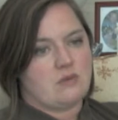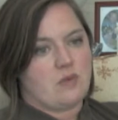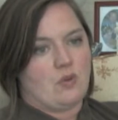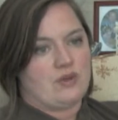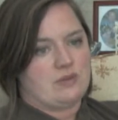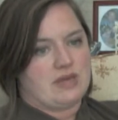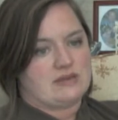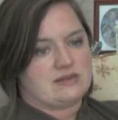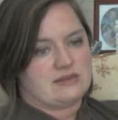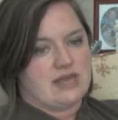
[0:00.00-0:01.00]
only
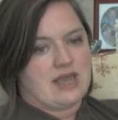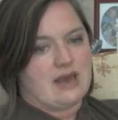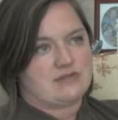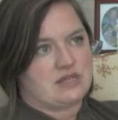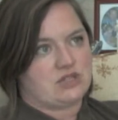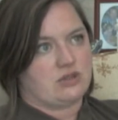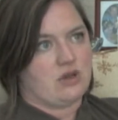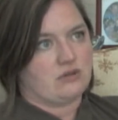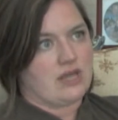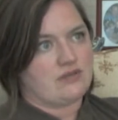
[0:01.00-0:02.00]
because they have such a
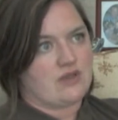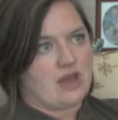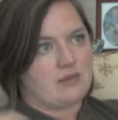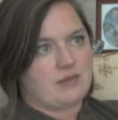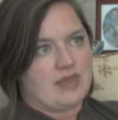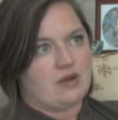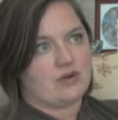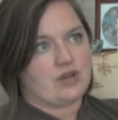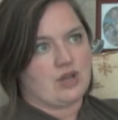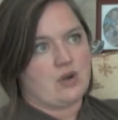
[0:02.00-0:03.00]
long lifetime and they aren't
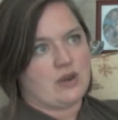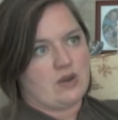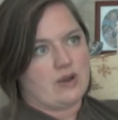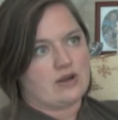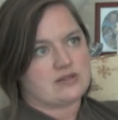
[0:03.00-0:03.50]
going to go anywhere.